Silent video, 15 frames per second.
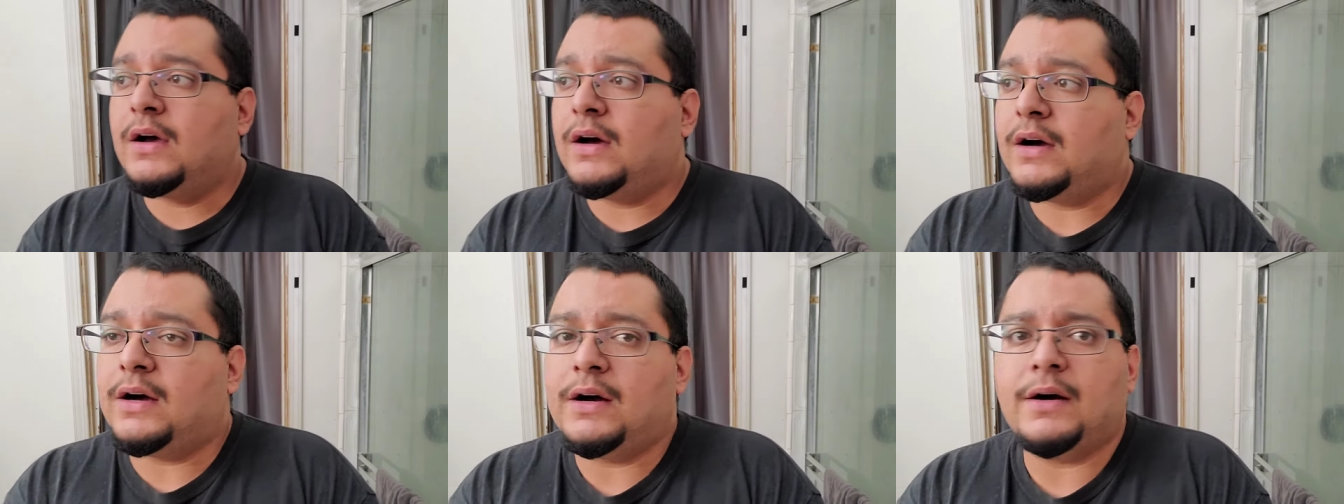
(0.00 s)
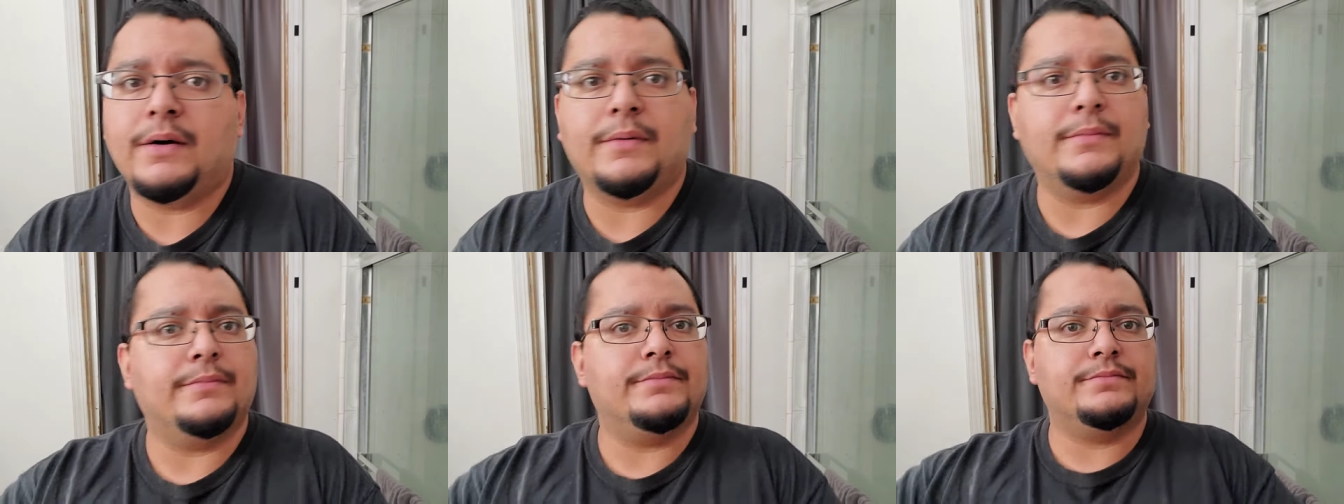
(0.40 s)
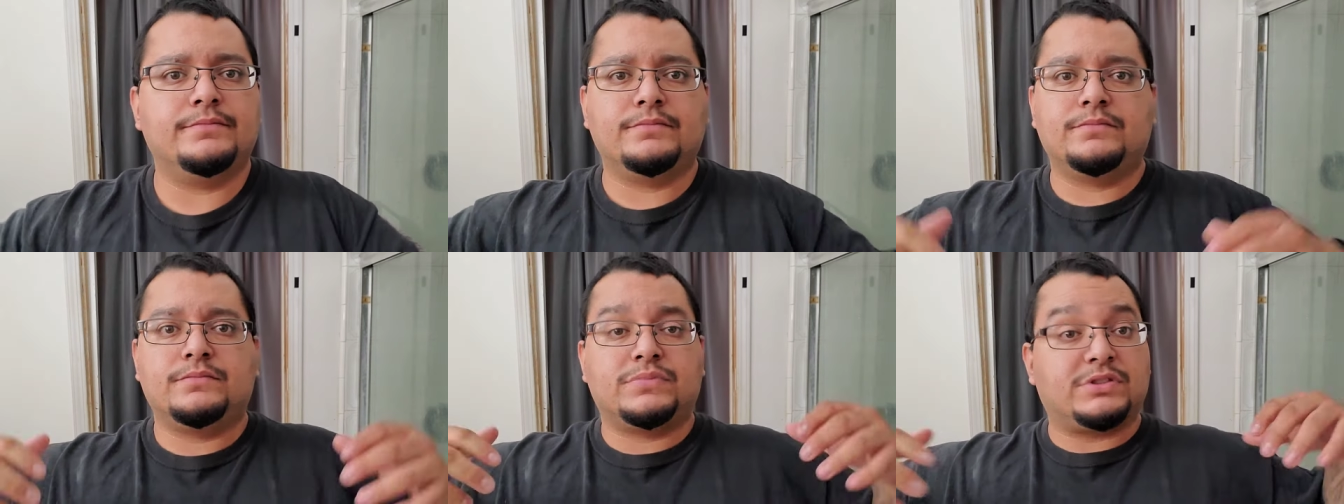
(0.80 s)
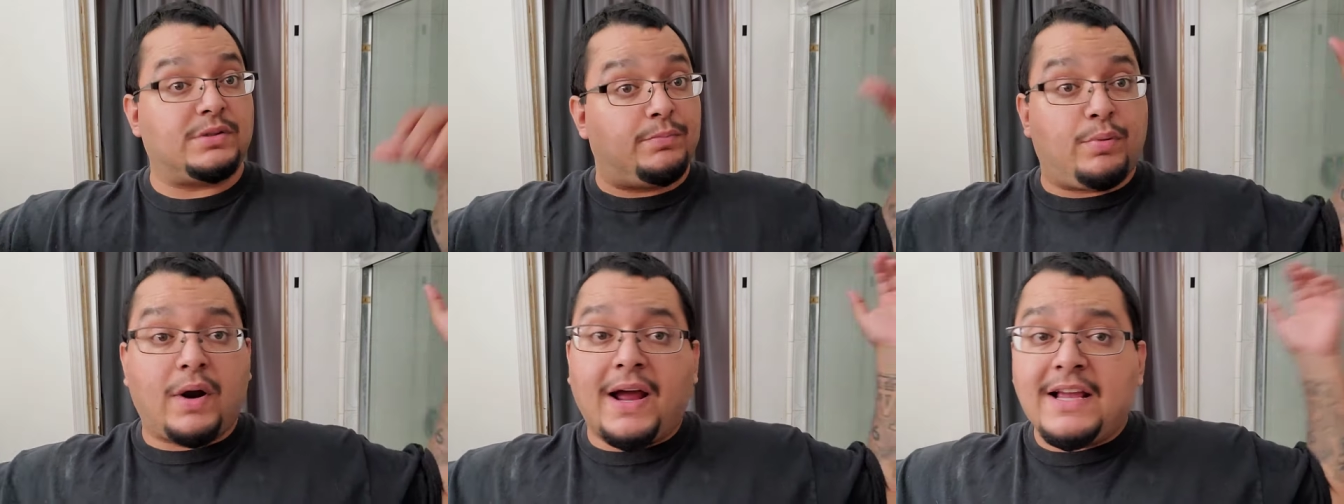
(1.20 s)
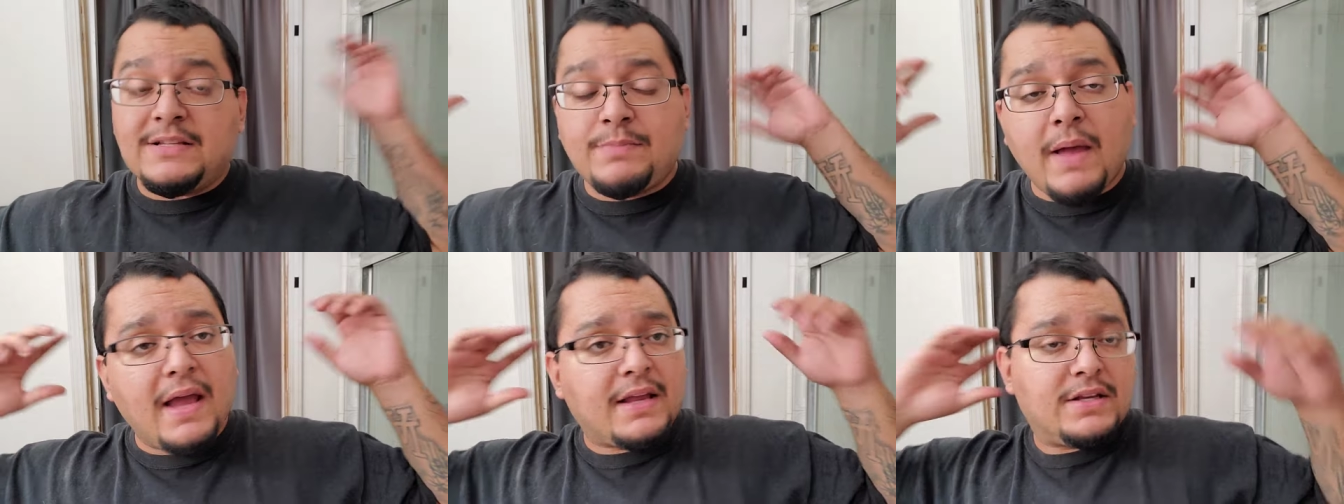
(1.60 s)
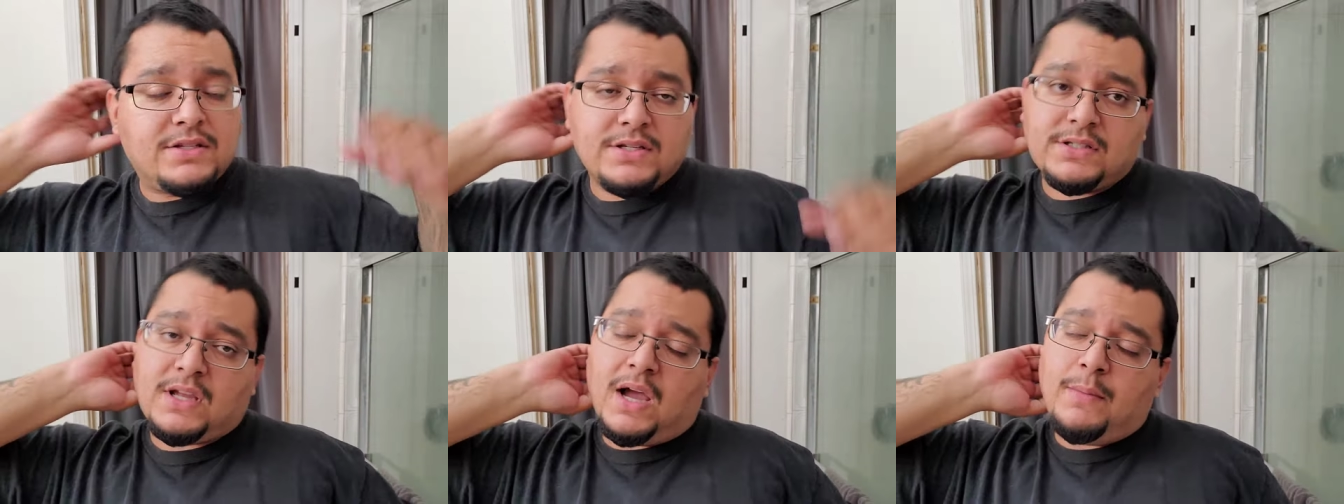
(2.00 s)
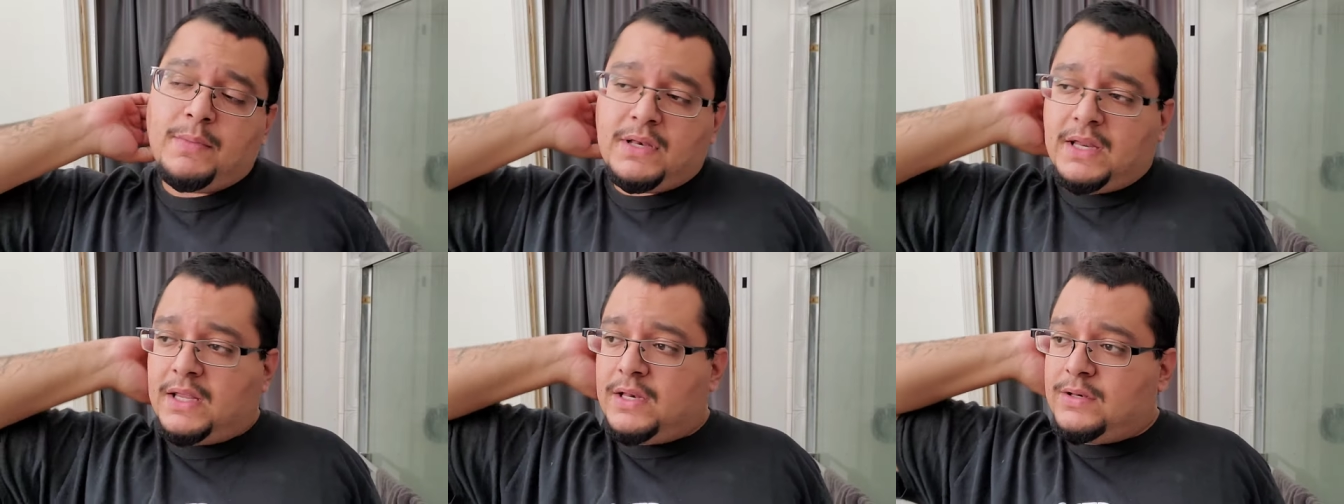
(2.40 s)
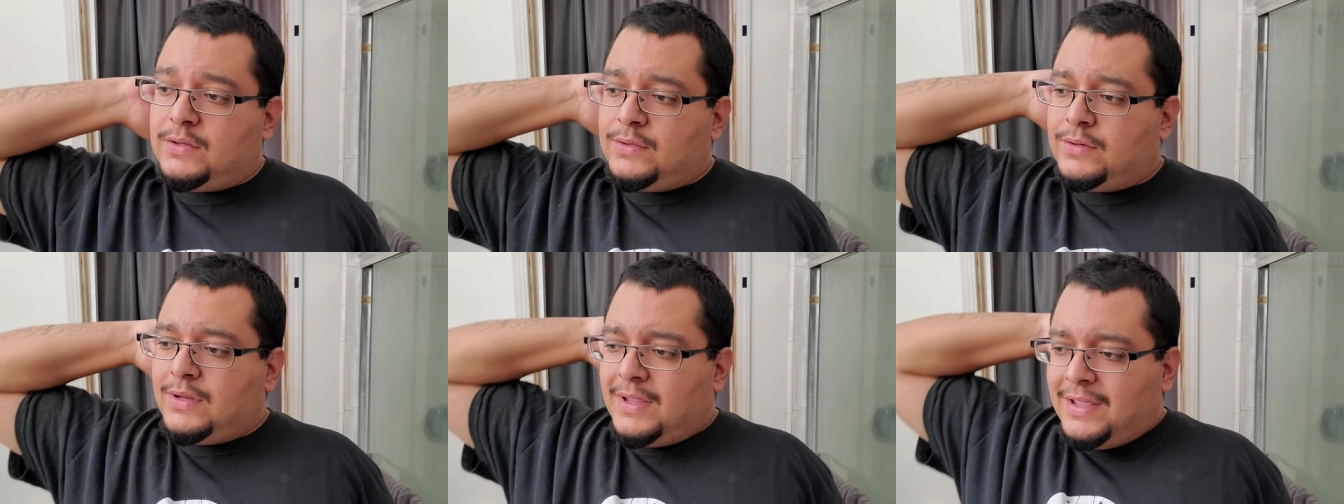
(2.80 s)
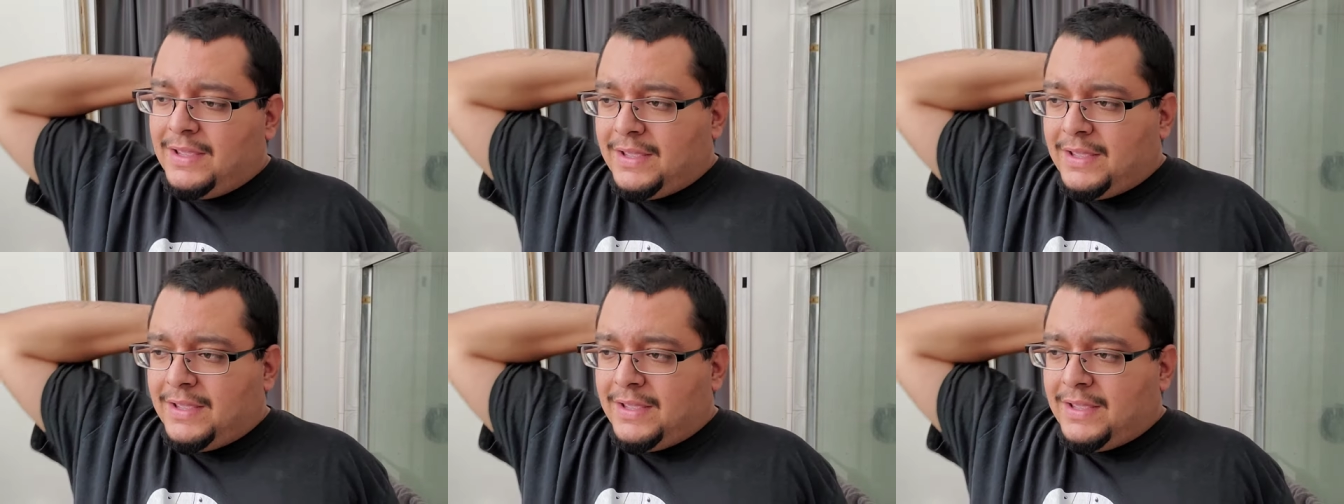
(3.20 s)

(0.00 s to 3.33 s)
Um, surprise packages coming in, dude.